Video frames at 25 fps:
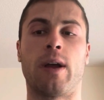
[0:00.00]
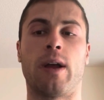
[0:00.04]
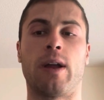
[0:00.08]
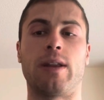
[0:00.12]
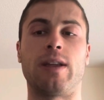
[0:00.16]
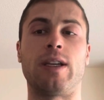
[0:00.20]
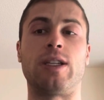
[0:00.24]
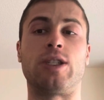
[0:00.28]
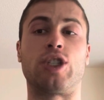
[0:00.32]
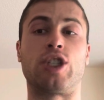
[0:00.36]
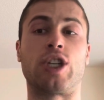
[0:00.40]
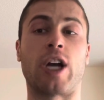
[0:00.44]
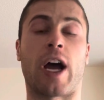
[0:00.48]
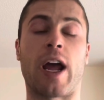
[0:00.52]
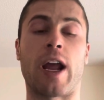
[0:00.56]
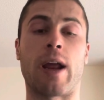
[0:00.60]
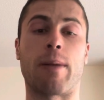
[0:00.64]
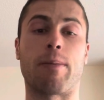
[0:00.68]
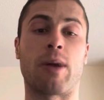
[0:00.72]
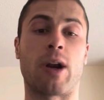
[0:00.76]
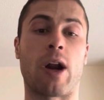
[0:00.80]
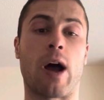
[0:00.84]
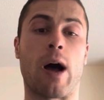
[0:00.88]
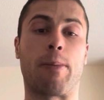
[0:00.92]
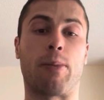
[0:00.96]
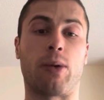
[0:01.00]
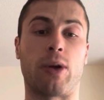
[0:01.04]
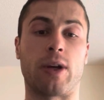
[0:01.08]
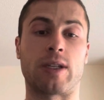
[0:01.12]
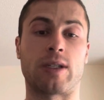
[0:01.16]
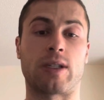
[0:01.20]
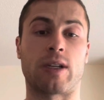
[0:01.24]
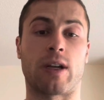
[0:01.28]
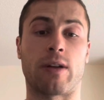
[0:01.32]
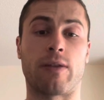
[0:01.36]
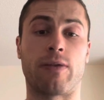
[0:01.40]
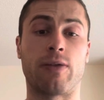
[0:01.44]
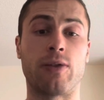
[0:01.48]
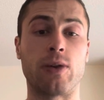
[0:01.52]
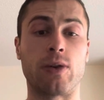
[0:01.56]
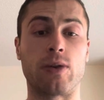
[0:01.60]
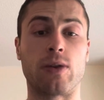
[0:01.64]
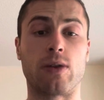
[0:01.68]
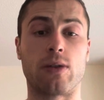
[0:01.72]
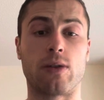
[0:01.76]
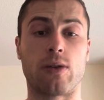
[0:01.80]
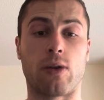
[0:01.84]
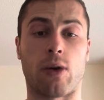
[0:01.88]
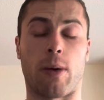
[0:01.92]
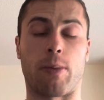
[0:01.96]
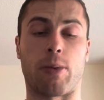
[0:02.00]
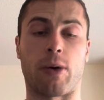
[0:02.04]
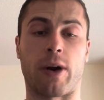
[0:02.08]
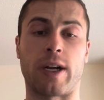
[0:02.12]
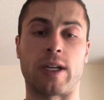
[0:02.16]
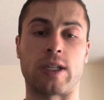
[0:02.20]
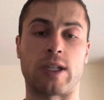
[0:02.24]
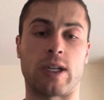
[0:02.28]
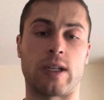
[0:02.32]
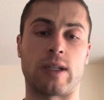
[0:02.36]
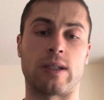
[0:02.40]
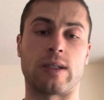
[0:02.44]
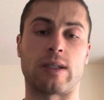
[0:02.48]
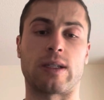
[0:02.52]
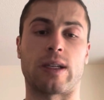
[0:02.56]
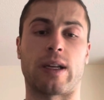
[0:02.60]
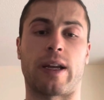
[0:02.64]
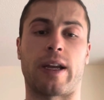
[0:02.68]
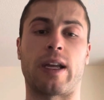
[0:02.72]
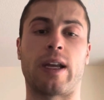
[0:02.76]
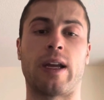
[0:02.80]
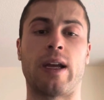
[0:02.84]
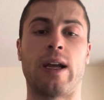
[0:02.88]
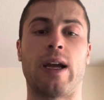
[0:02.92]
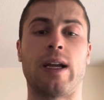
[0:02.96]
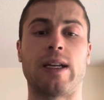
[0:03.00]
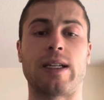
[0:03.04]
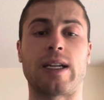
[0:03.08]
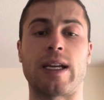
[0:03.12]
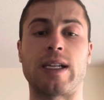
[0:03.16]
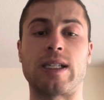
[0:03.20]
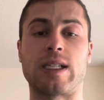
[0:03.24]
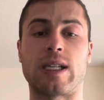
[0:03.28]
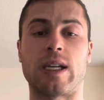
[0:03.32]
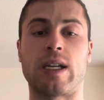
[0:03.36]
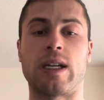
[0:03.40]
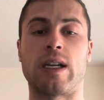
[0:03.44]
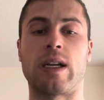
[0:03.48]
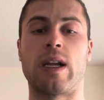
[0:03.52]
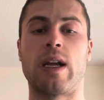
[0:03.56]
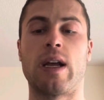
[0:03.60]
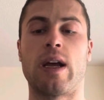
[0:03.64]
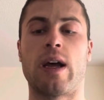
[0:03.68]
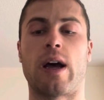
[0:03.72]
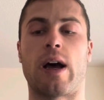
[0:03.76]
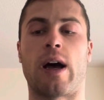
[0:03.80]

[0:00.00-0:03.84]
these giant monopolistic food corporations like Dyson,